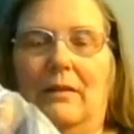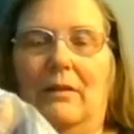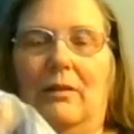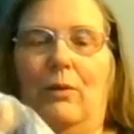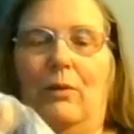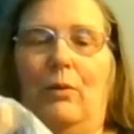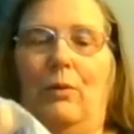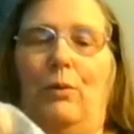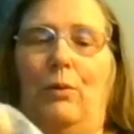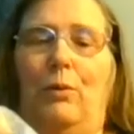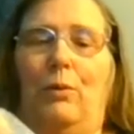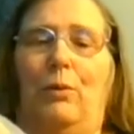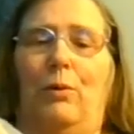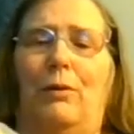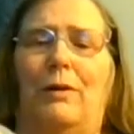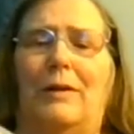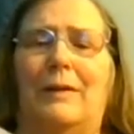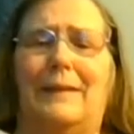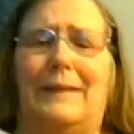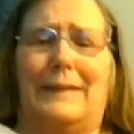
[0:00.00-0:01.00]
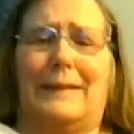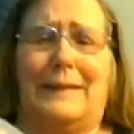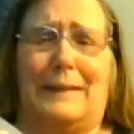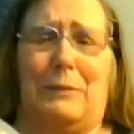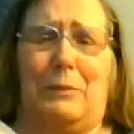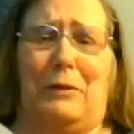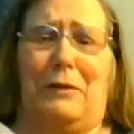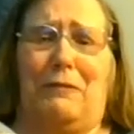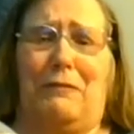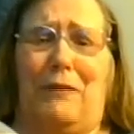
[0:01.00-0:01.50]
Oh, let's see
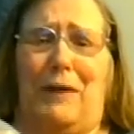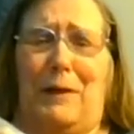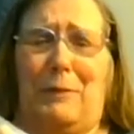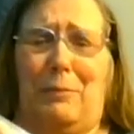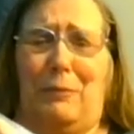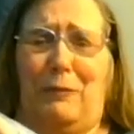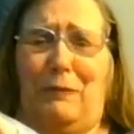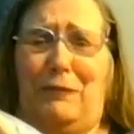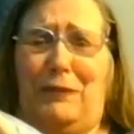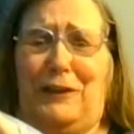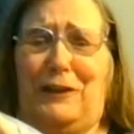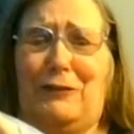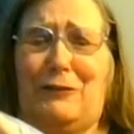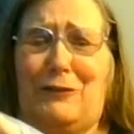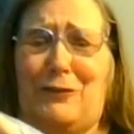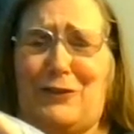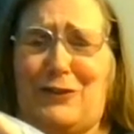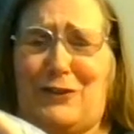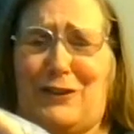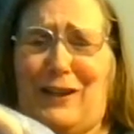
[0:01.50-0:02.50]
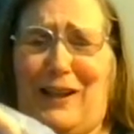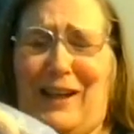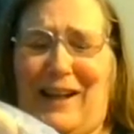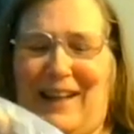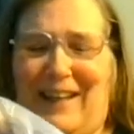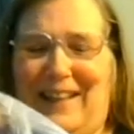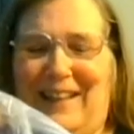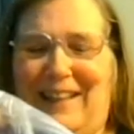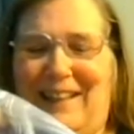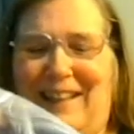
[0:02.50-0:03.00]
what the fiber feels
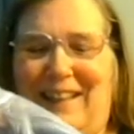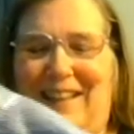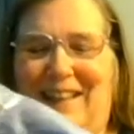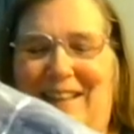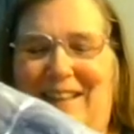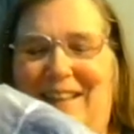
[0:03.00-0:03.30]
like.